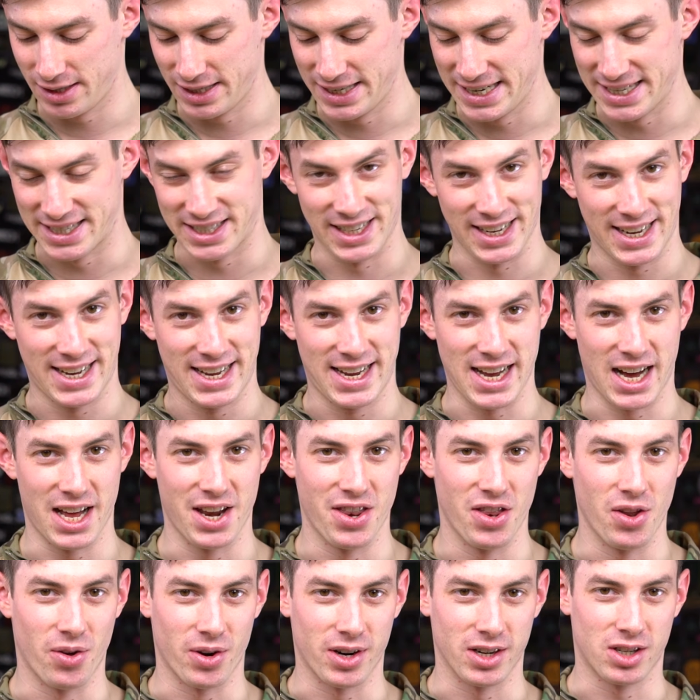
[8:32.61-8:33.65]
it's a
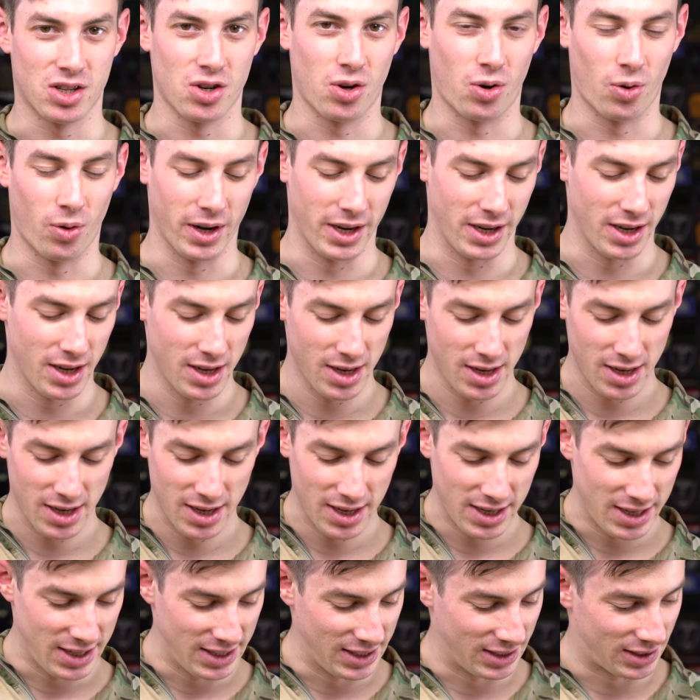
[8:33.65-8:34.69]
gun, not a toy.
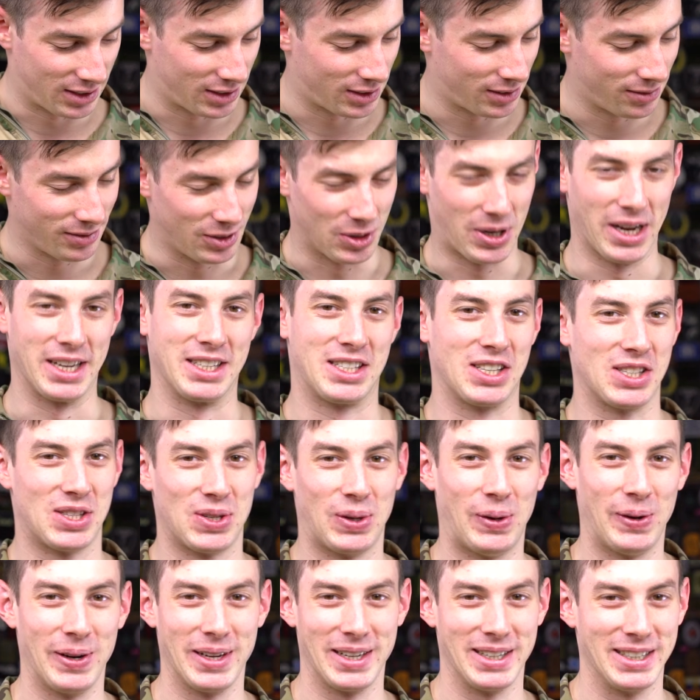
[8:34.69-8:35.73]
It's a
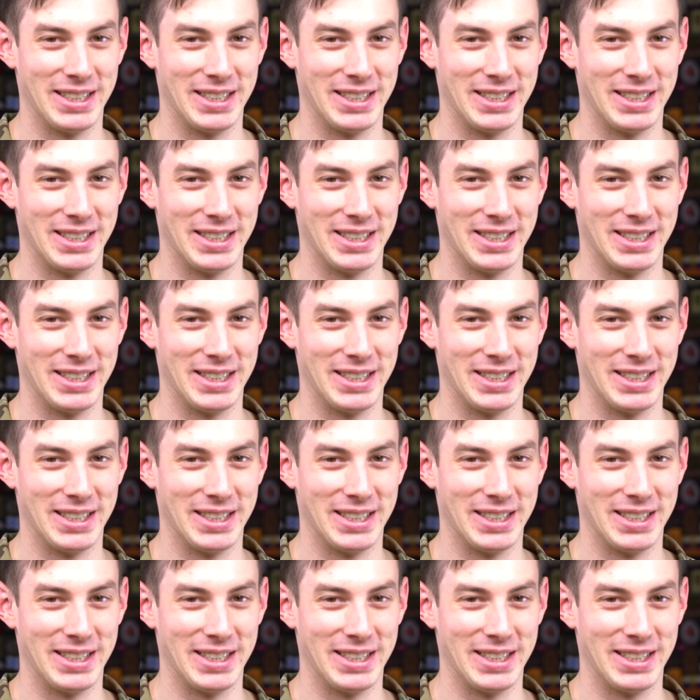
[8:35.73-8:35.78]
toy.